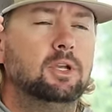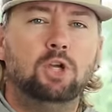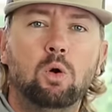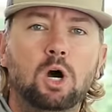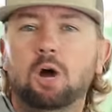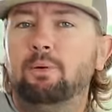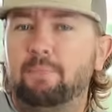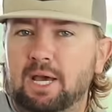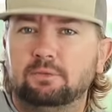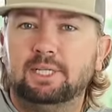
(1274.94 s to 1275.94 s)
go up a
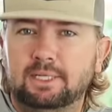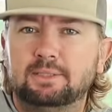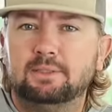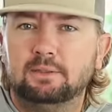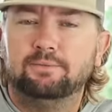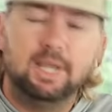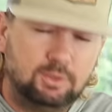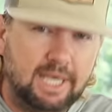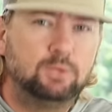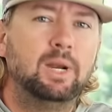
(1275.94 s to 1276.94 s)
pound test.
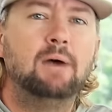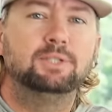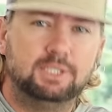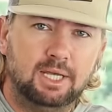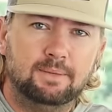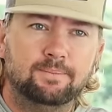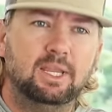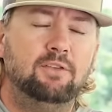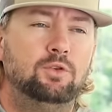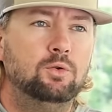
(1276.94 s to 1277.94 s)
That's what I would say.
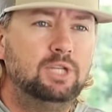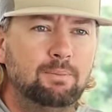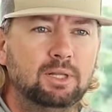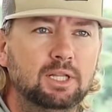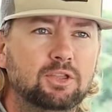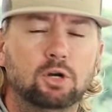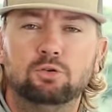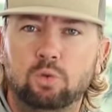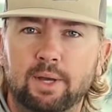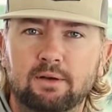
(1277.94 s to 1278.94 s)
If you typically throw
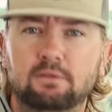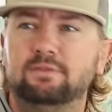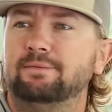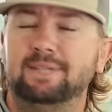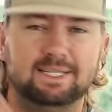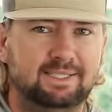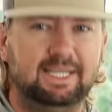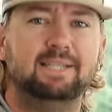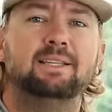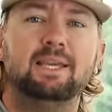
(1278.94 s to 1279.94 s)
12, get
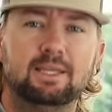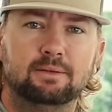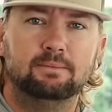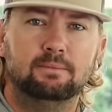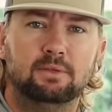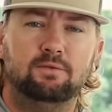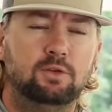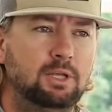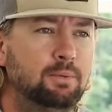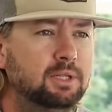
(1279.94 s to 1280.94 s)
16. If
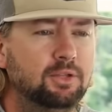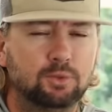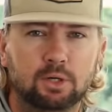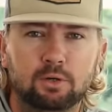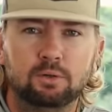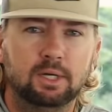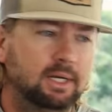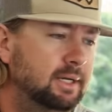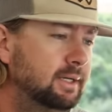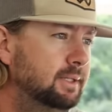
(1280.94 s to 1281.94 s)
you typically throw
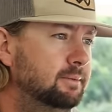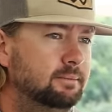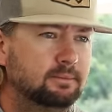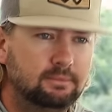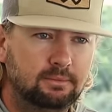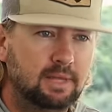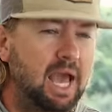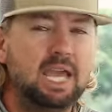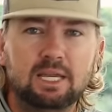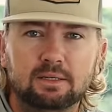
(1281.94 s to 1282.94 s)

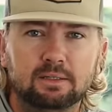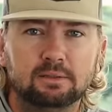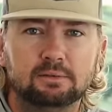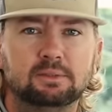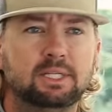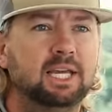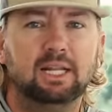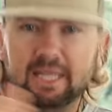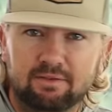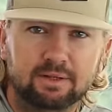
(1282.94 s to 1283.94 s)
8, get
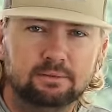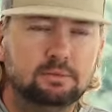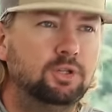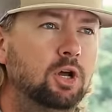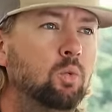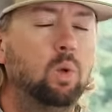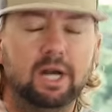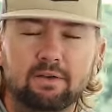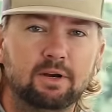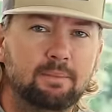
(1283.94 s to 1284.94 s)
11. You know,
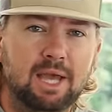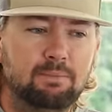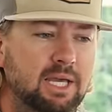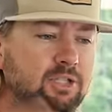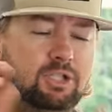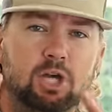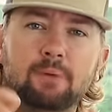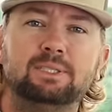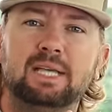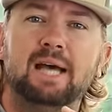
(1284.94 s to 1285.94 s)
whatever it may be, just
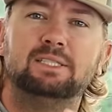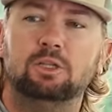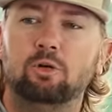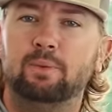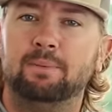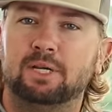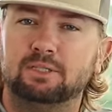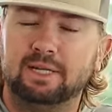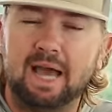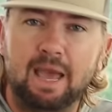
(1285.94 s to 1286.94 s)
upsize it a little bit
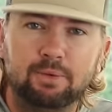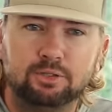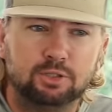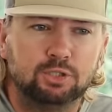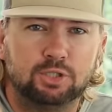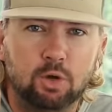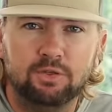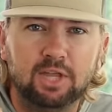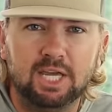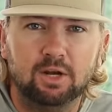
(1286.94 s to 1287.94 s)
because the diameters are so
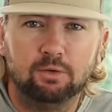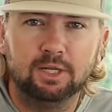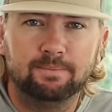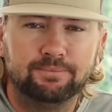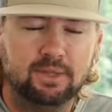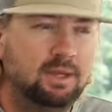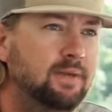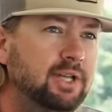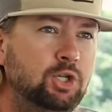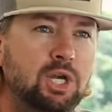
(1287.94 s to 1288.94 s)
thin on it
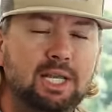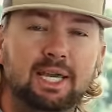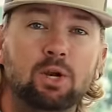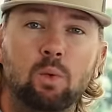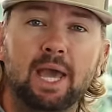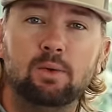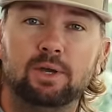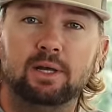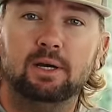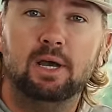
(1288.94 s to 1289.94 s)
that you can get away
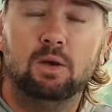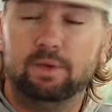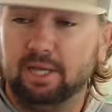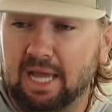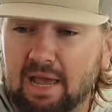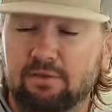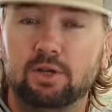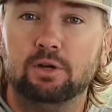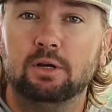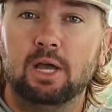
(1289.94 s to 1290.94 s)
with a
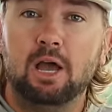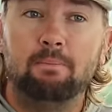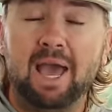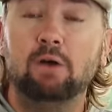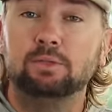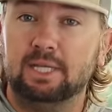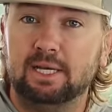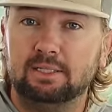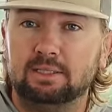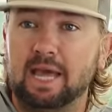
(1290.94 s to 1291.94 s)
heavier pound
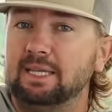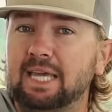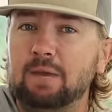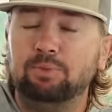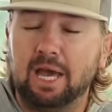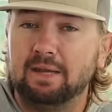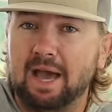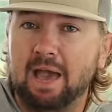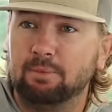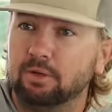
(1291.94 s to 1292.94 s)
test and keep that
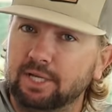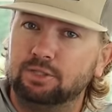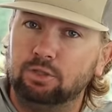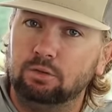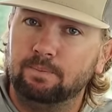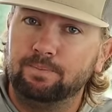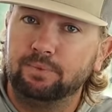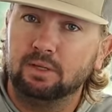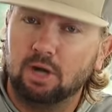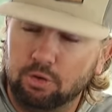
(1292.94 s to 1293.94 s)
diameter that you
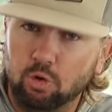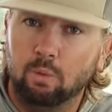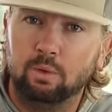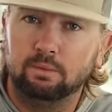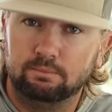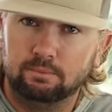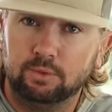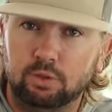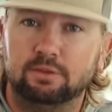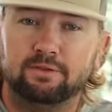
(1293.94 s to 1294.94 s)
are normal
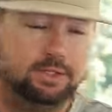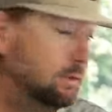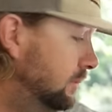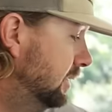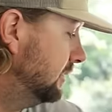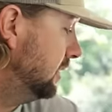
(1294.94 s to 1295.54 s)
used to fishing with.